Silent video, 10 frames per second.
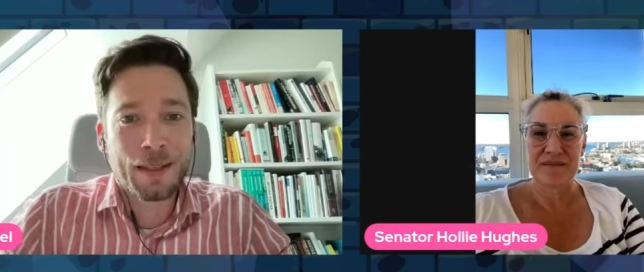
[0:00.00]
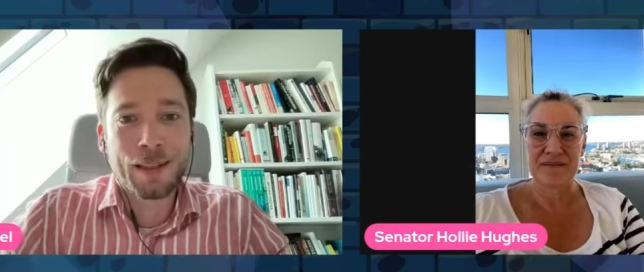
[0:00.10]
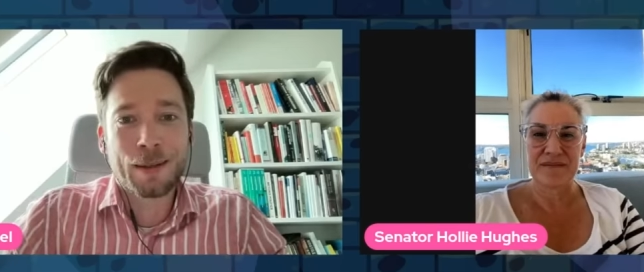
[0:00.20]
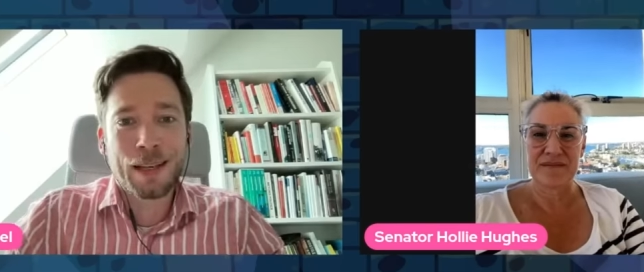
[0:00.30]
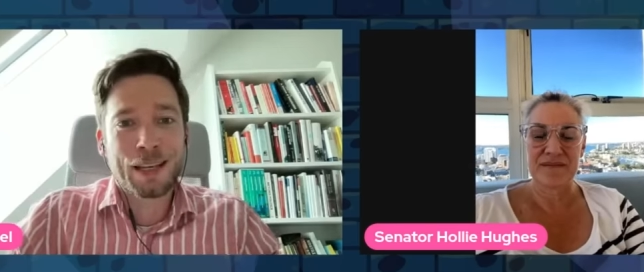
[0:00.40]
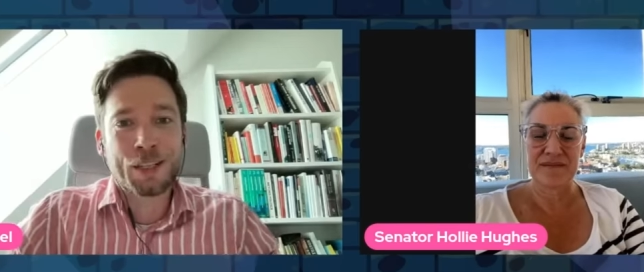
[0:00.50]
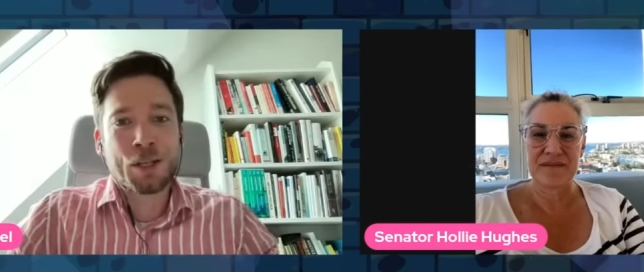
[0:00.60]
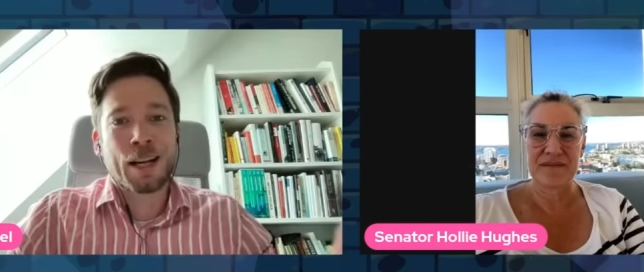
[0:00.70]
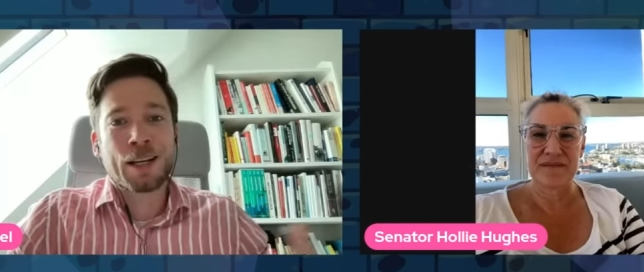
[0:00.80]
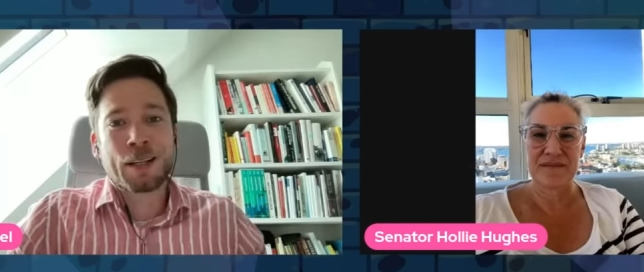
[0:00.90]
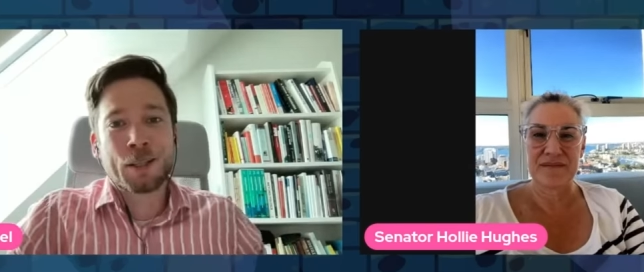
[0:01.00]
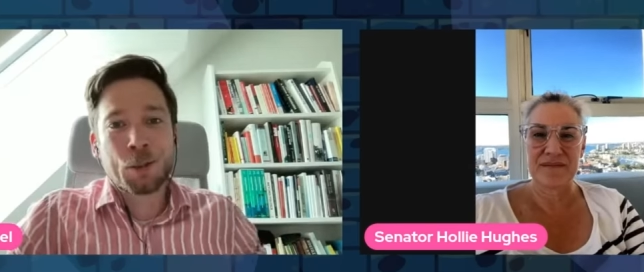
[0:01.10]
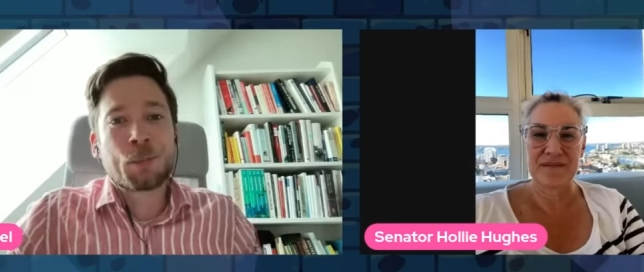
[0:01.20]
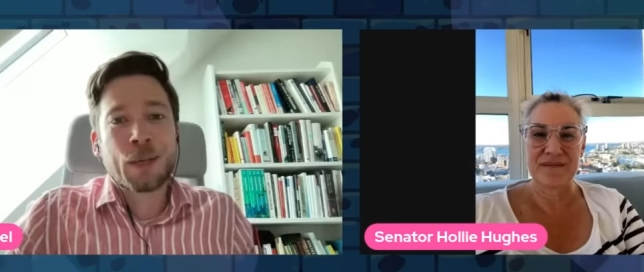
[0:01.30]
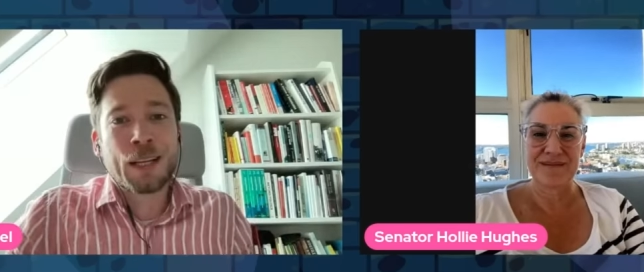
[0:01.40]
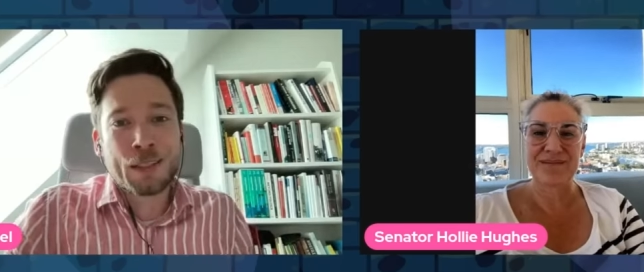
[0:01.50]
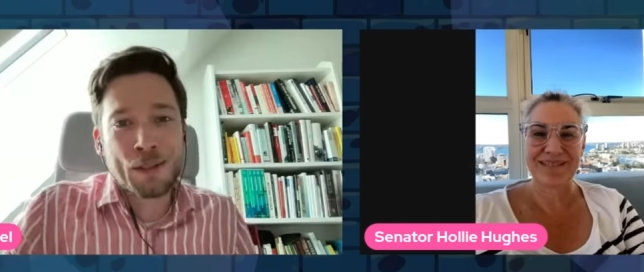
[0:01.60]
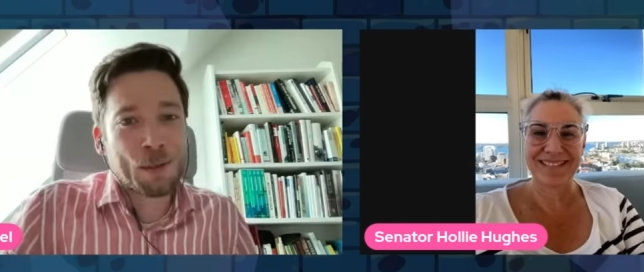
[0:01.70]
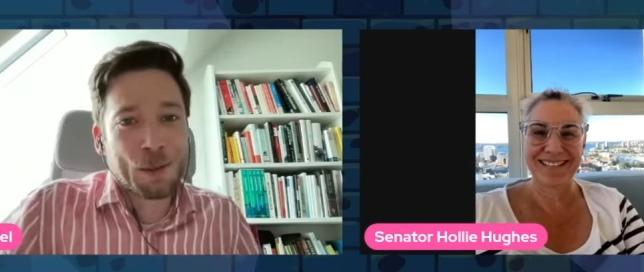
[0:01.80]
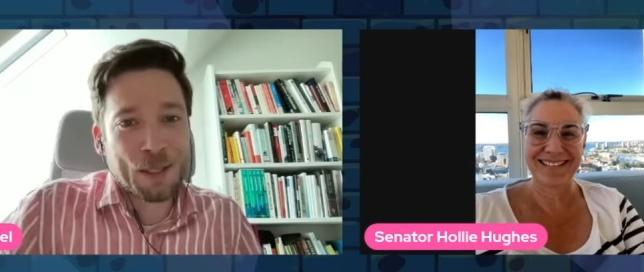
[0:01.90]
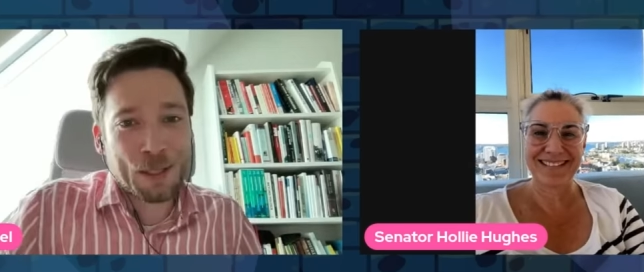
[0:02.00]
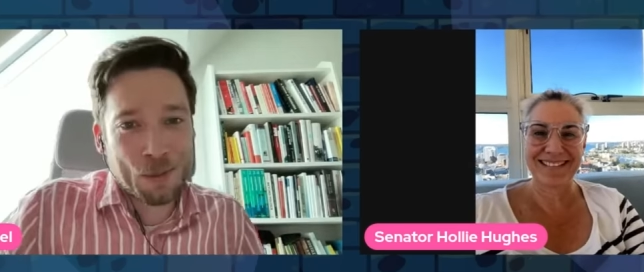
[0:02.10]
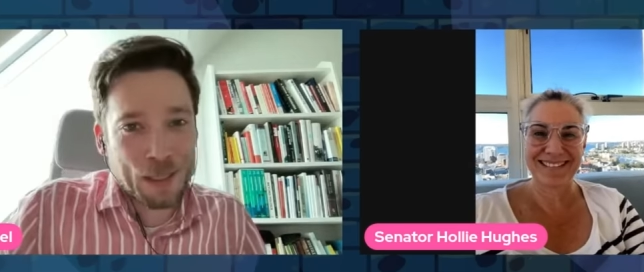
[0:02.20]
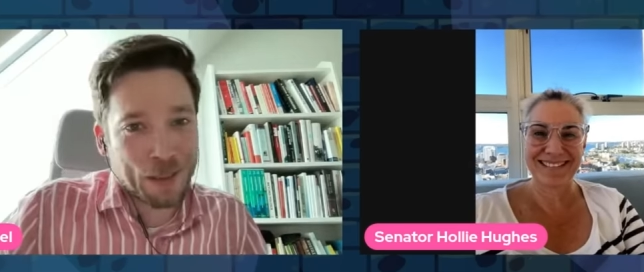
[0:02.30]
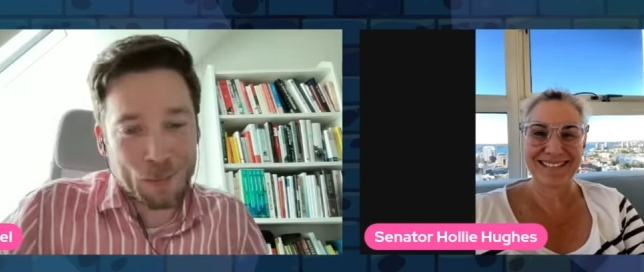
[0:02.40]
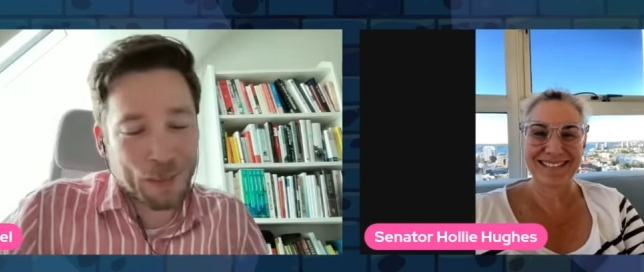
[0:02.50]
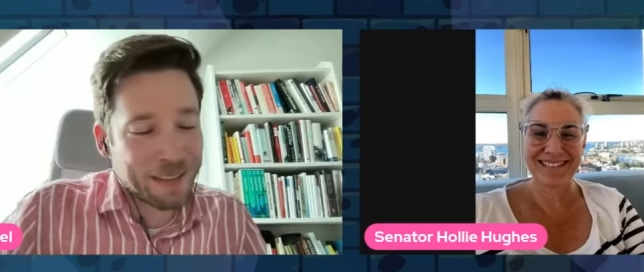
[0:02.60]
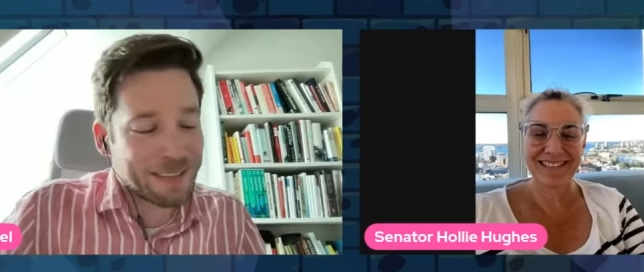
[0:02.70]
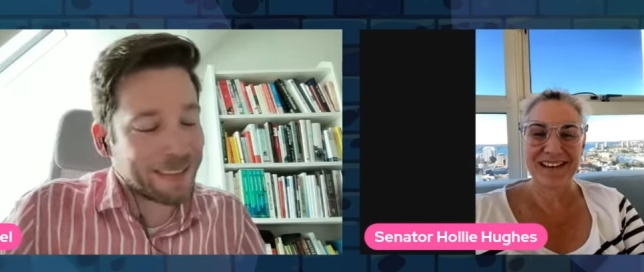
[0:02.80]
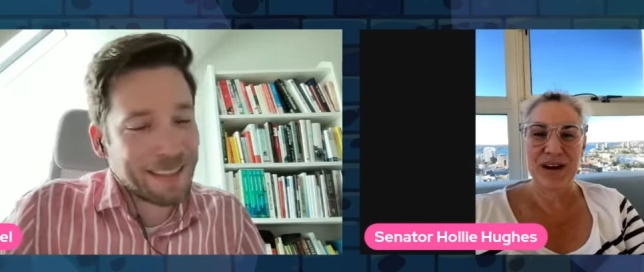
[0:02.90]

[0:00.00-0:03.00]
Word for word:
Speaker 1: uh, like China, should be excluded as well. But